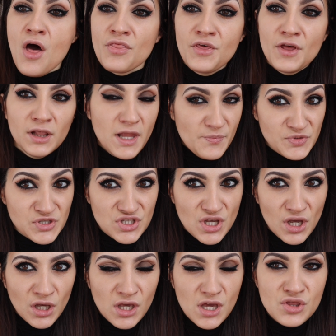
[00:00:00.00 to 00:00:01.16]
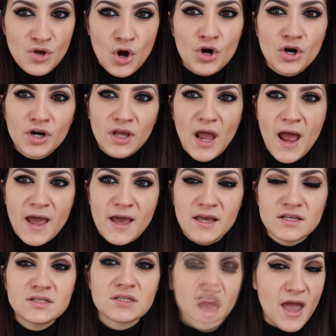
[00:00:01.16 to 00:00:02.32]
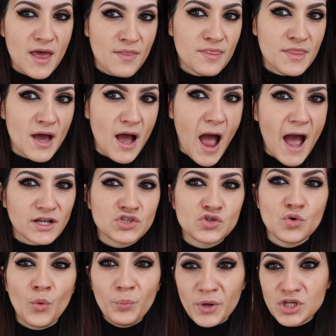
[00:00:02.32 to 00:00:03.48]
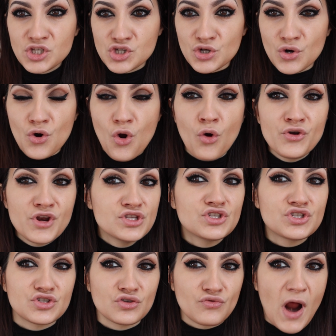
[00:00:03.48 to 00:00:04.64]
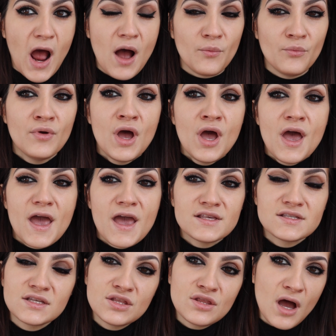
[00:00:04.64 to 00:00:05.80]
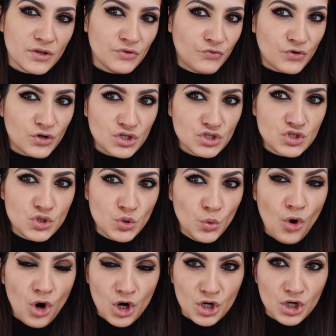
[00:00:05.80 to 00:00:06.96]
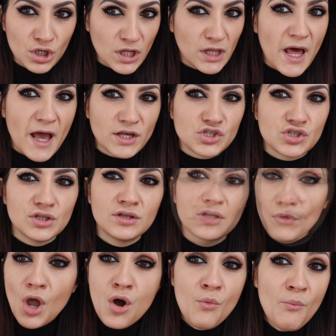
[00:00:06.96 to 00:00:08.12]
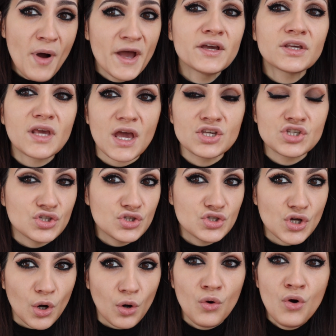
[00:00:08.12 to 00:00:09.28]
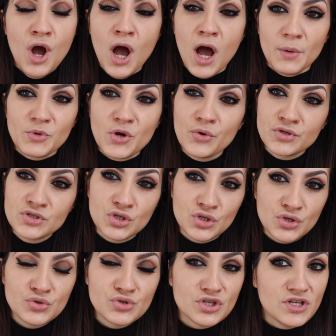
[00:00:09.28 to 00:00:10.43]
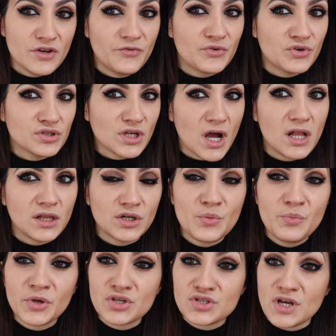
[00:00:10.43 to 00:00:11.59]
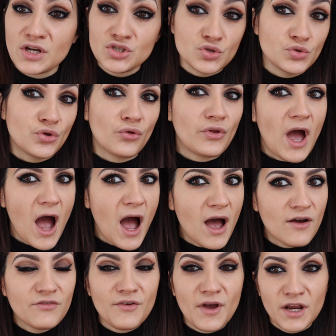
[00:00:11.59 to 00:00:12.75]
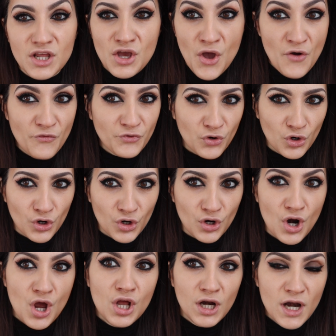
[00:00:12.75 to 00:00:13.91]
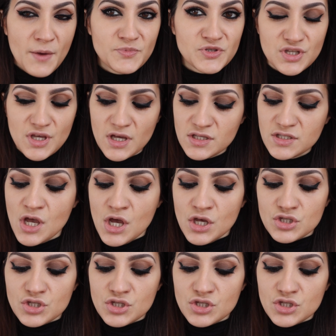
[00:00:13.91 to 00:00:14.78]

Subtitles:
The lipstick in her case and the actual picture on Instagram is an advert to her collection. On my occasion though, I'm going to use a different color because I do not have any of her lipsticks.